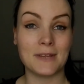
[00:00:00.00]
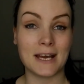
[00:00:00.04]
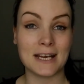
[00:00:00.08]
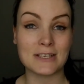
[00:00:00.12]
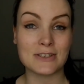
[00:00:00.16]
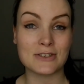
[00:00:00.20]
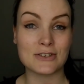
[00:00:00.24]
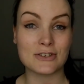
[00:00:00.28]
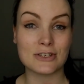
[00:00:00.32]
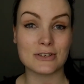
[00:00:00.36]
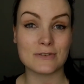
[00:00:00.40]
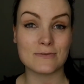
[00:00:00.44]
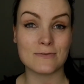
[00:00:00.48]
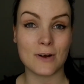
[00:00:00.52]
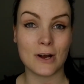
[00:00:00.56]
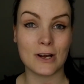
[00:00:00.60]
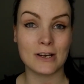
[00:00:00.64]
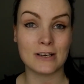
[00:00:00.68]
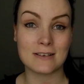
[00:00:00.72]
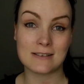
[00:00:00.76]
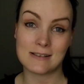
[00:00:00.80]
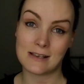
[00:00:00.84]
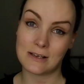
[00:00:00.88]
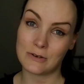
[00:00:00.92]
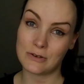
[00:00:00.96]
that's just
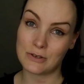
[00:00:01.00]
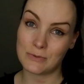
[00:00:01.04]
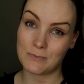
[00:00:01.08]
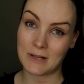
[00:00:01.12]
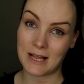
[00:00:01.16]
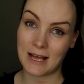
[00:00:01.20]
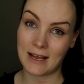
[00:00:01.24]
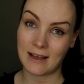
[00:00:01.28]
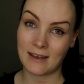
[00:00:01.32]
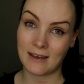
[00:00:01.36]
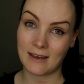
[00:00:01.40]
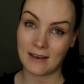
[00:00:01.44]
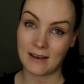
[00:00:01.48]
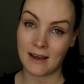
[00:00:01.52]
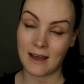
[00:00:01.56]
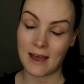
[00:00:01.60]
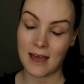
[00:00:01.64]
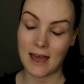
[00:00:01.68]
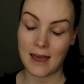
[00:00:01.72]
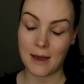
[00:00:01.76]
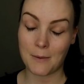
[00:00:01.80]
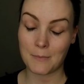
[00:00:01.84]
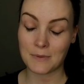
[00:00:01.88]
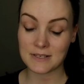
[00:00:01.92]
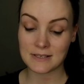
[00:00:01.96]
fine because I use black
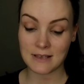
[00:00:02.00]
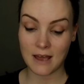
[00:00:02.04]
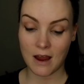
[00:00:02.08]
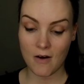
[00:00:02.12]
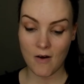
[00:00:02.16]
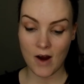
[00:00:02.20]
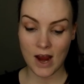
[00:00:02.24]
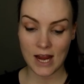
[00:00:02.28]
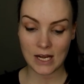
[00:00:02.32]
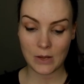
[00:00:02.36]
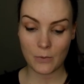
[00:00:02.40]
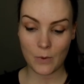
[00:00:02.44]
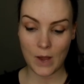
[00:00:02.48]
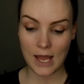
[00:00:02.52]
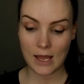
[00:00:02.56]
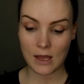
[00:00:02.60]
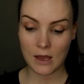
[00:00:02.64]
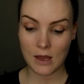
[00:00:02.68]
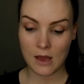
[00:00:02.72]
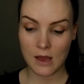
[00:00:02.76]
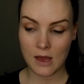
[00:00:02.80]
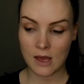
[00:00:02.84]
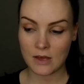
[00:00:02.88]
mascara anyway.